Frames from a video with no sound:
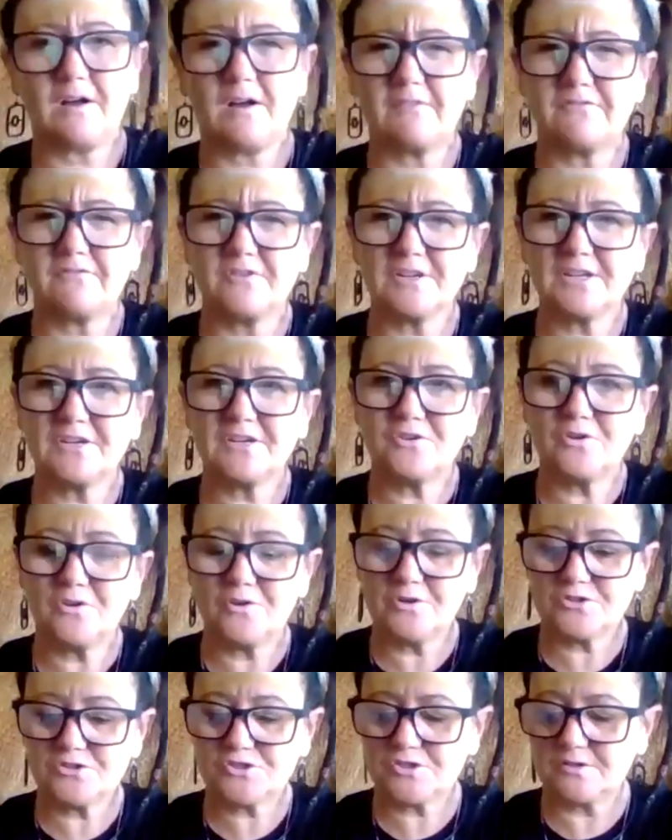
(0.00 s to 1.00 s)
have really
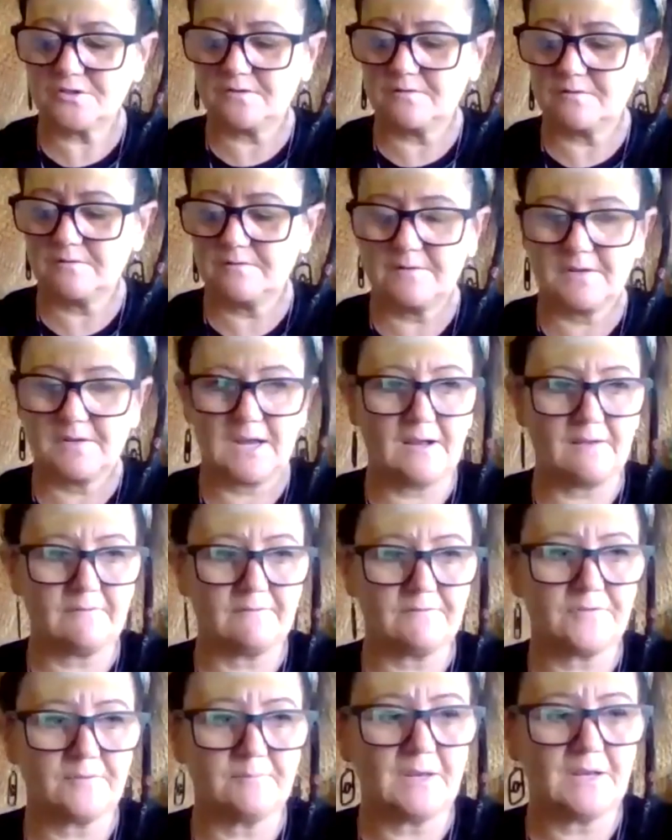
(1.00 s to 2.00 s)
nurtured um,
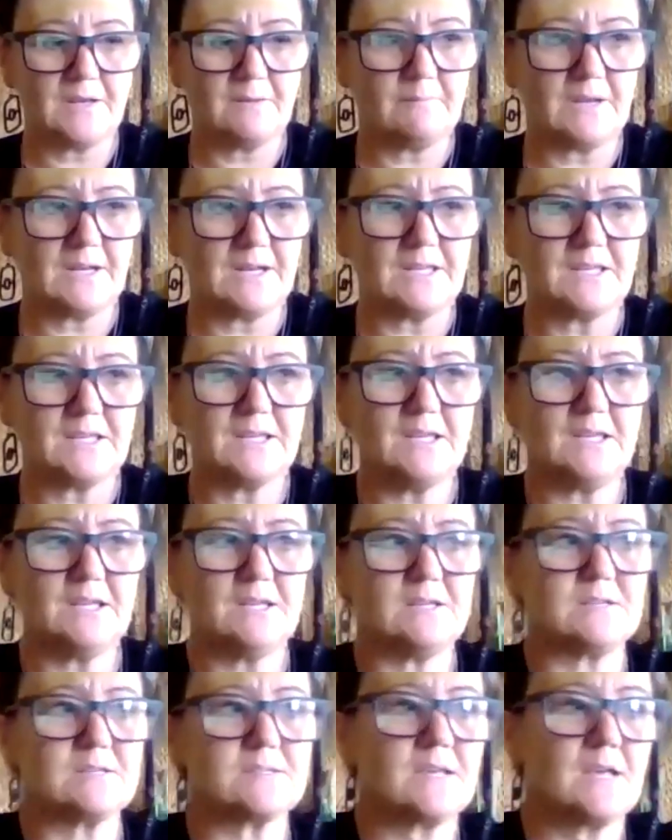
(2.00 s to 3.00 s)
for many many
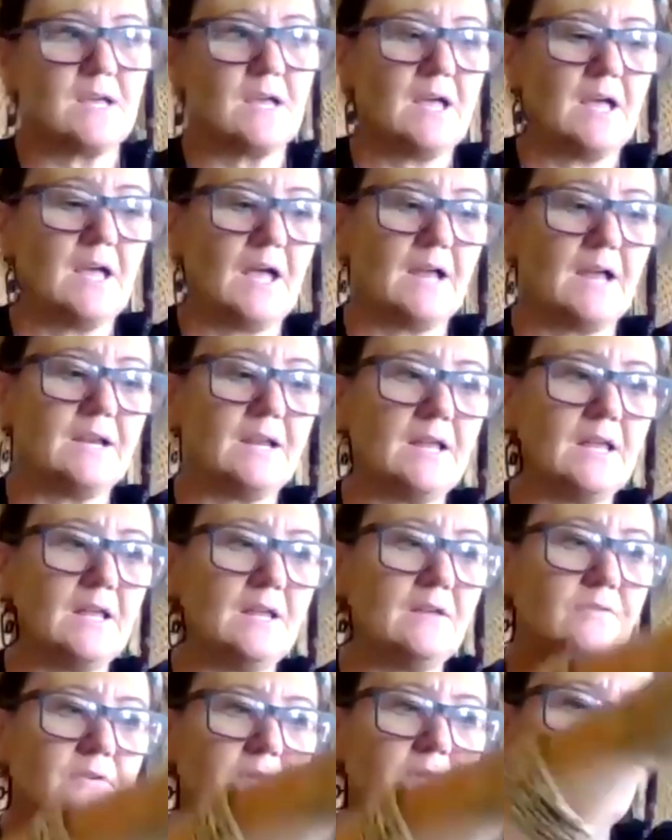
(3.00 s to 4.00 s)
years and
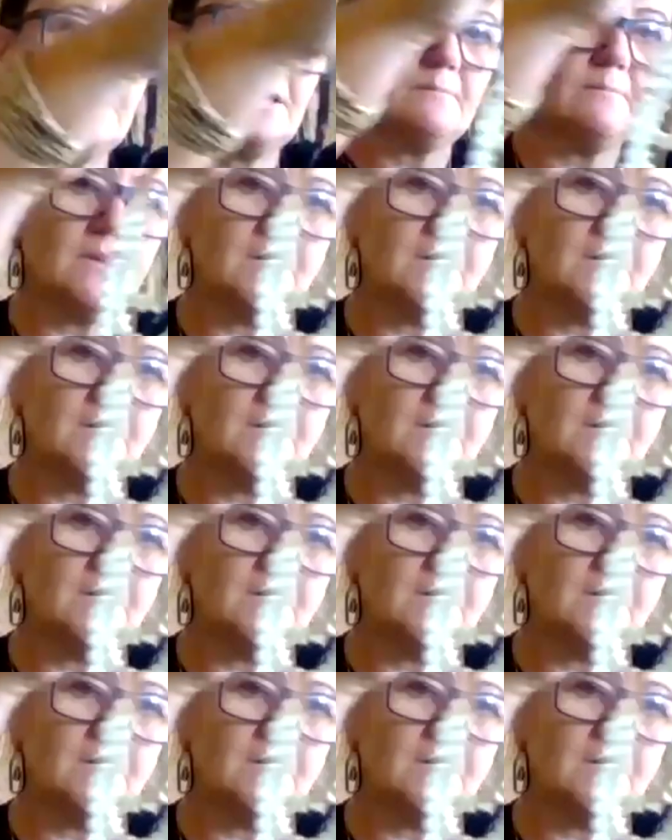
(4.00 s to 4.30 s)
even in